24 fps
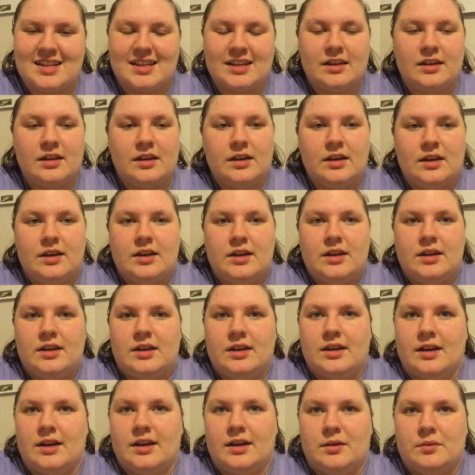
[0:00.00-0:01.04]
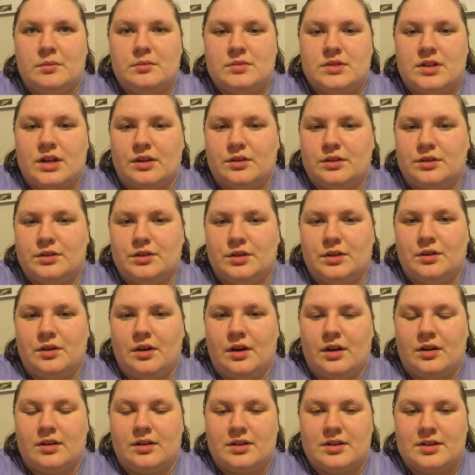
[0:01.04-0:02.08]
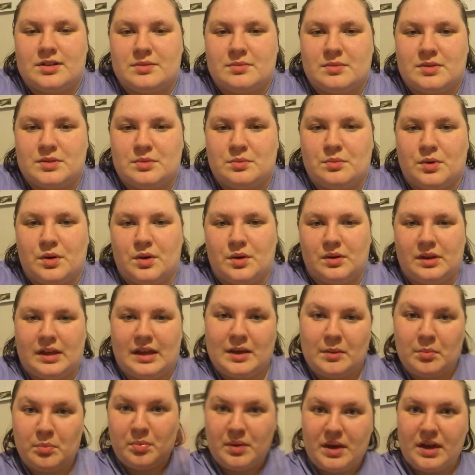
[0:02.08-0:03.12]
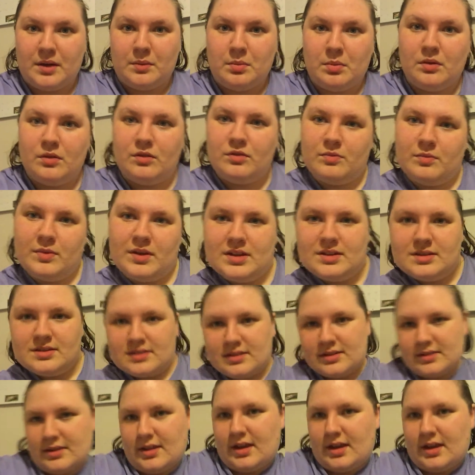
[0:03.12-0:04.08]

Like Donald O'Connor is much more like big movements,